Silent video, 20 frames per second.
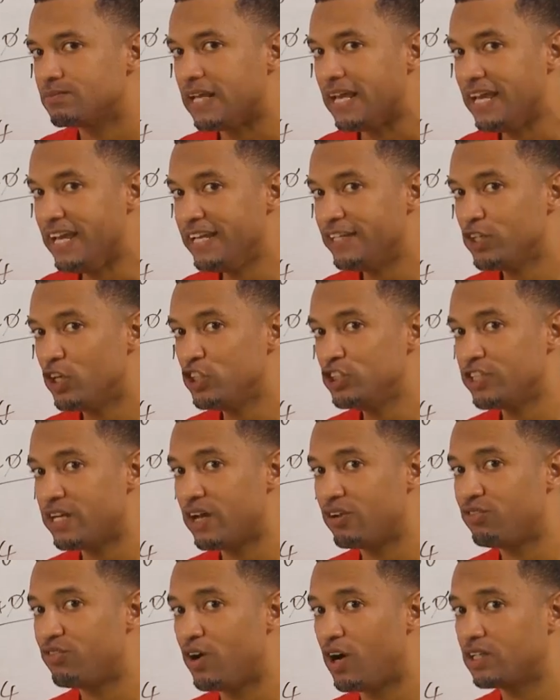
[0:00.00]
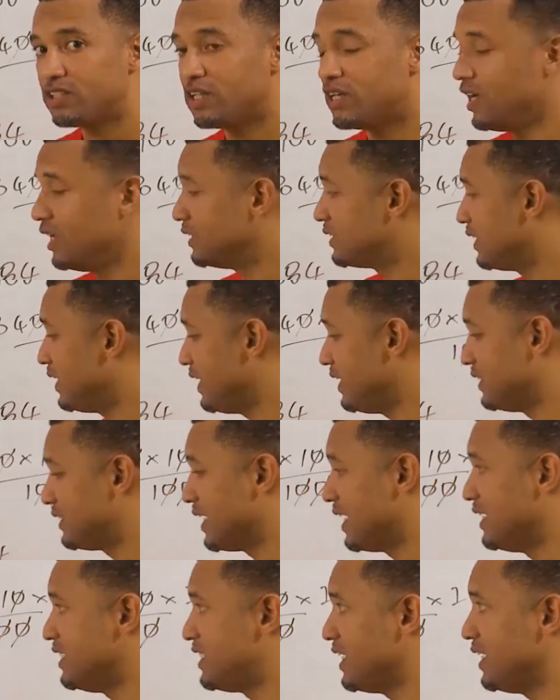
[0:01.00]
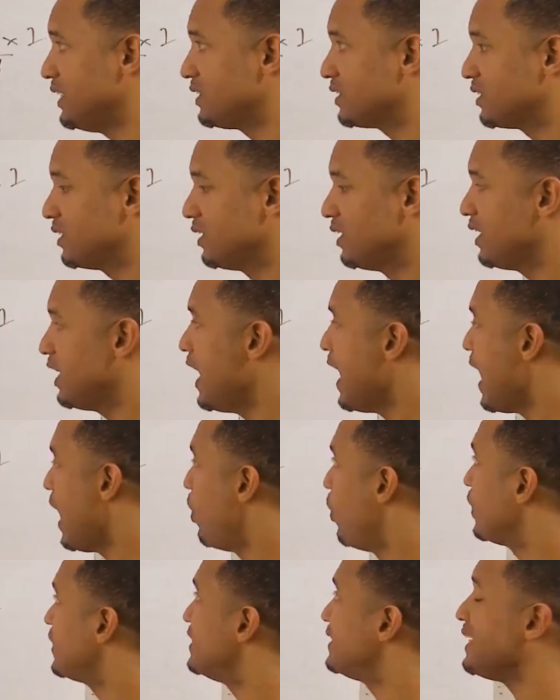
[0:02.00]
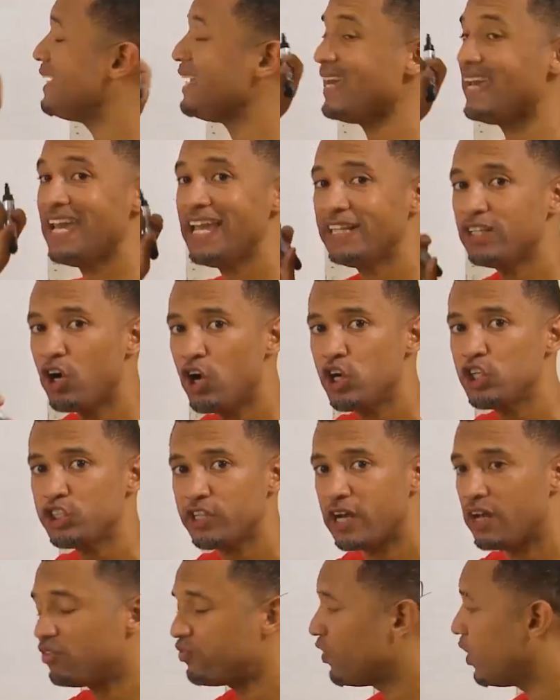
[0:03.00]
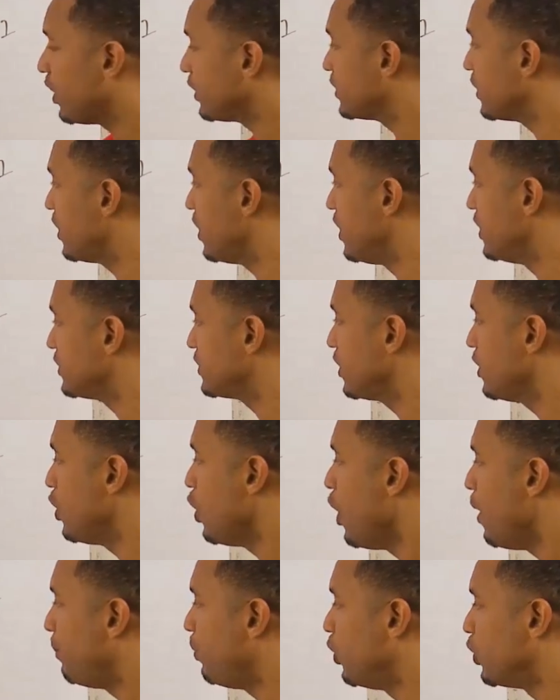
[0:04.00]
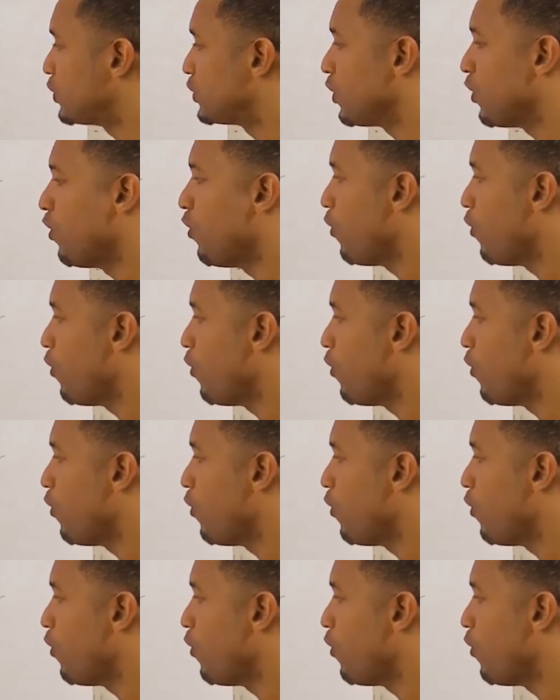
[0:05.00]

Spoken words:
$840, ladies and gents. And what is $840 plus